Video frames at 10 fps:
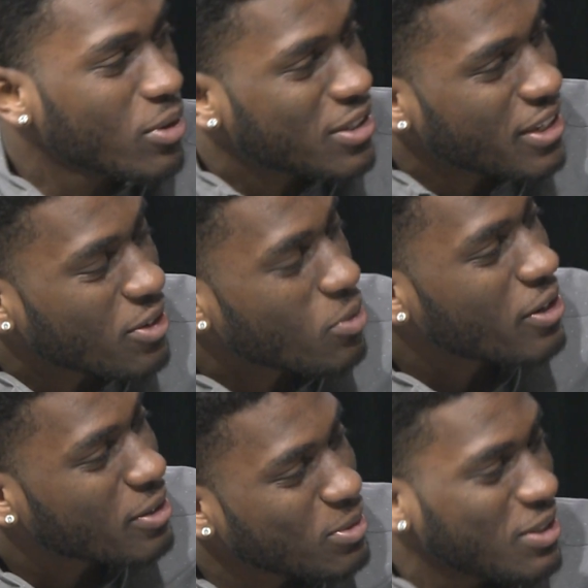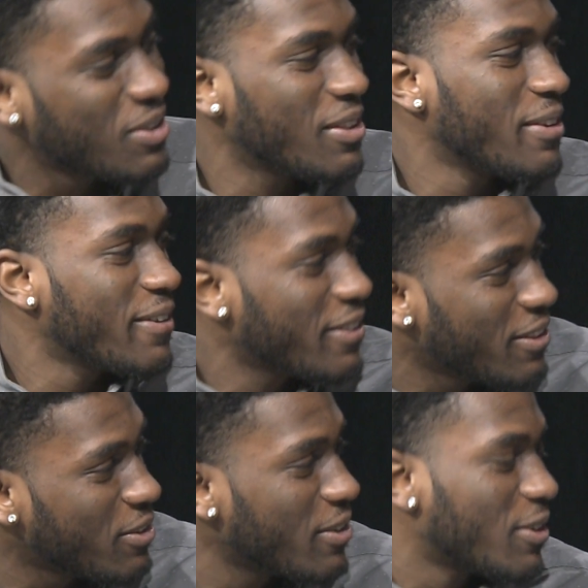to say welcome,
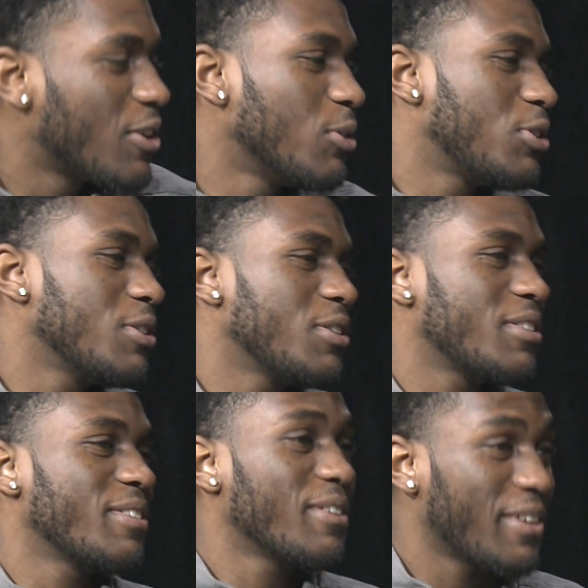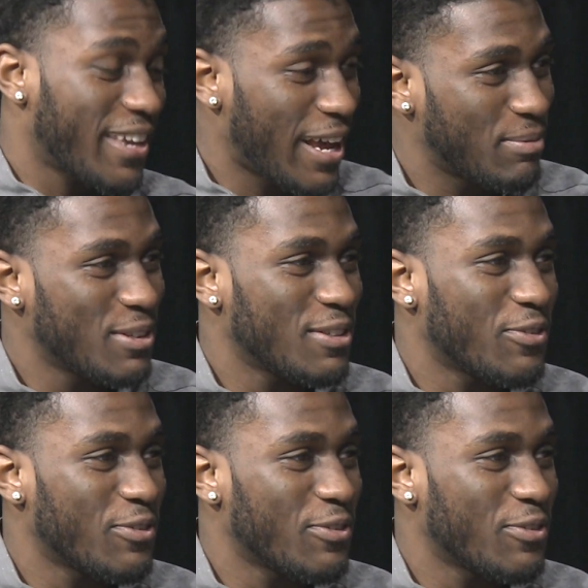coaches, captains,